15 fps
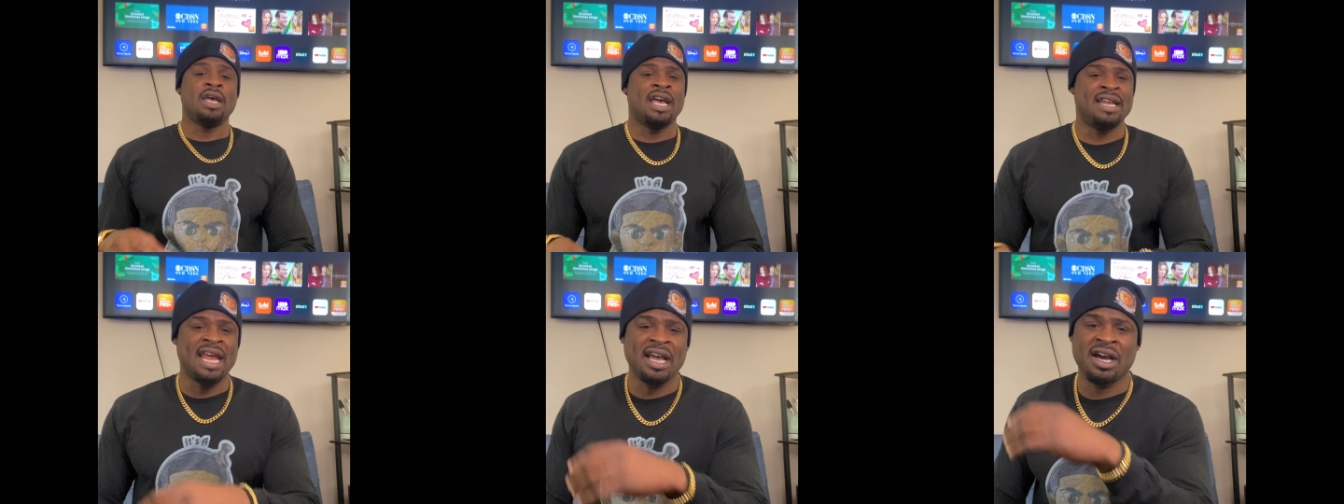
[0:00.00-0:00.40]

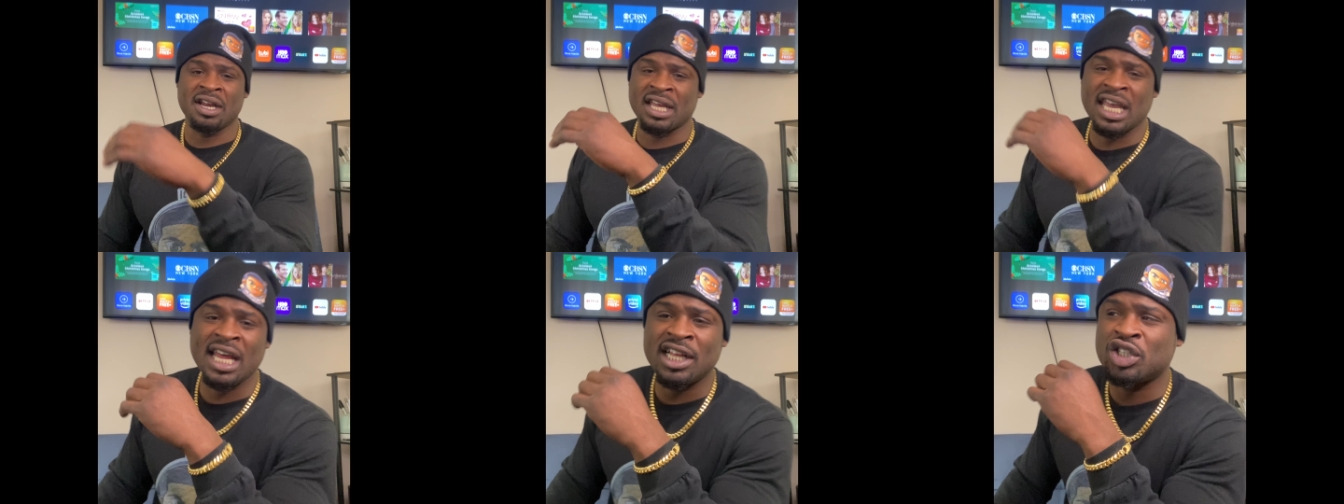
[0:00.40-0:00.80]
And they gonna
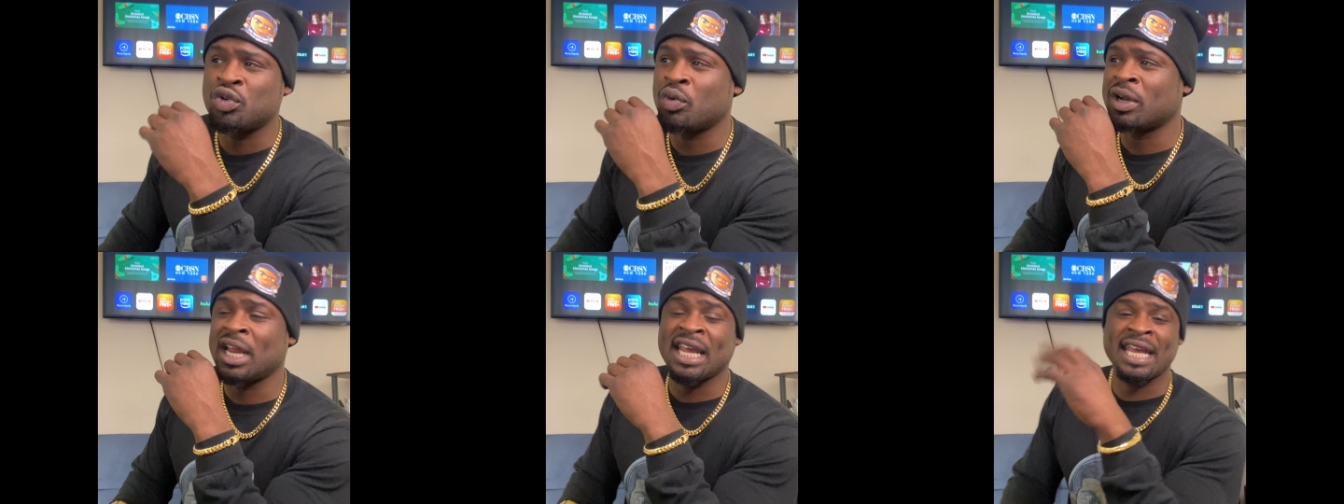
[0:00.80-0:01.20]
get it to
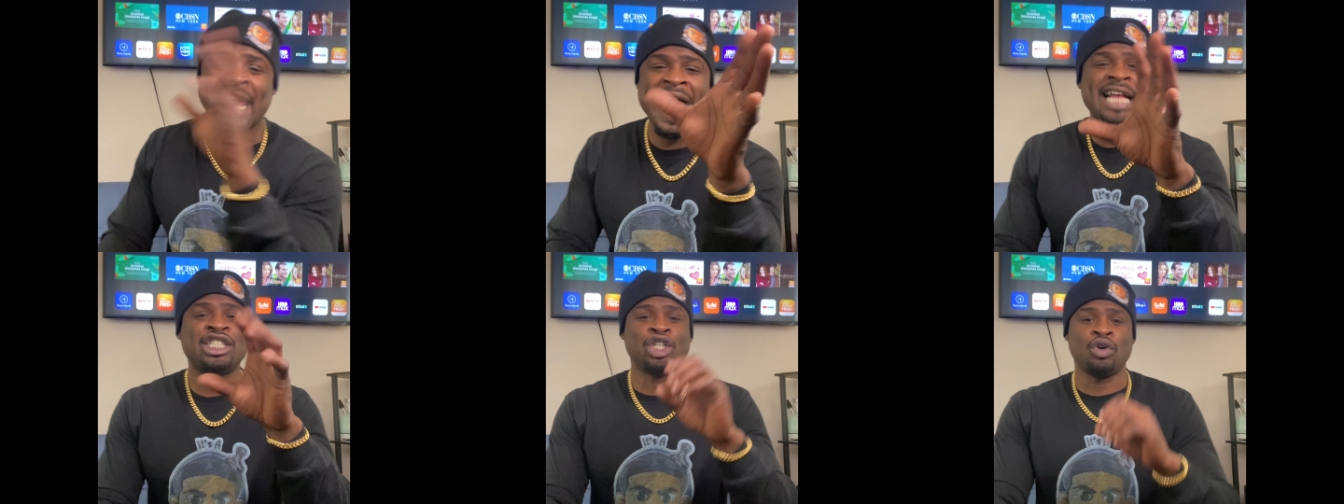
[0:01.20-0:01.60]
where they
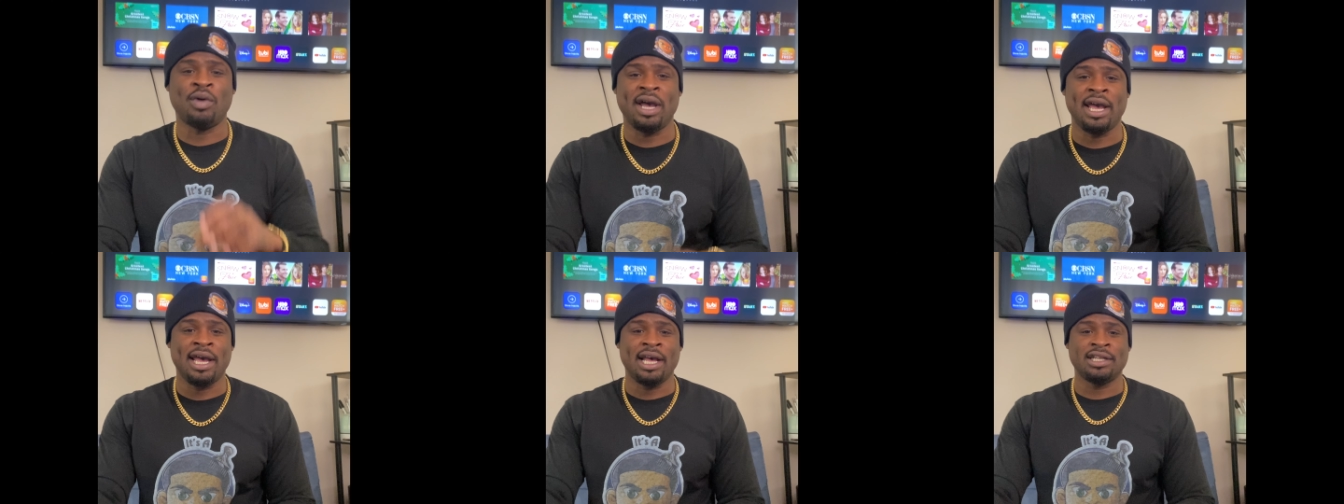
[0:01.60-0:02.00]
got your
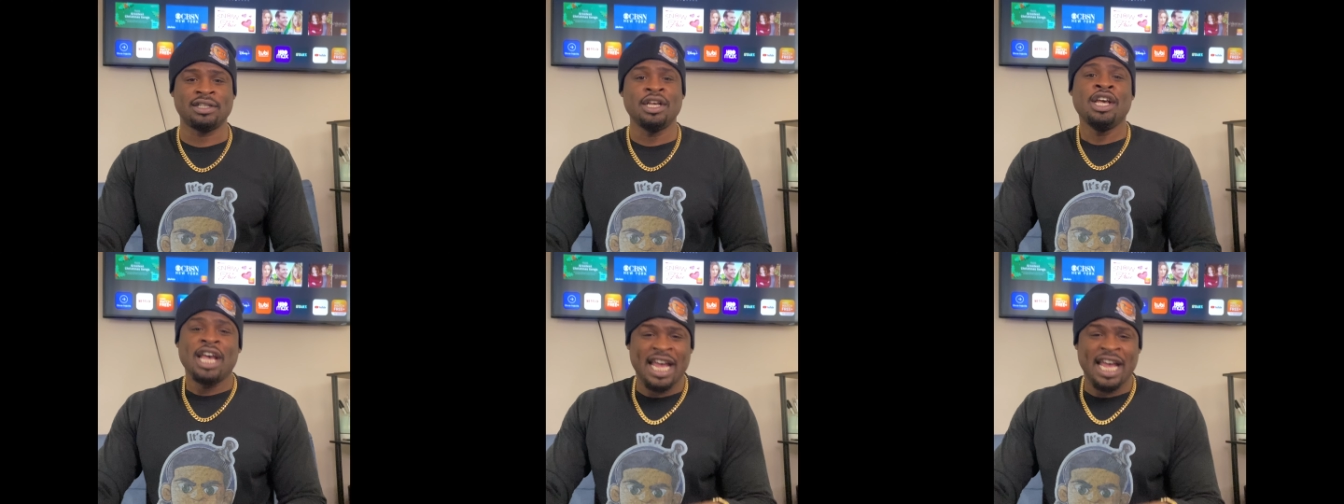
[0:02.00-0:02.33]
ass.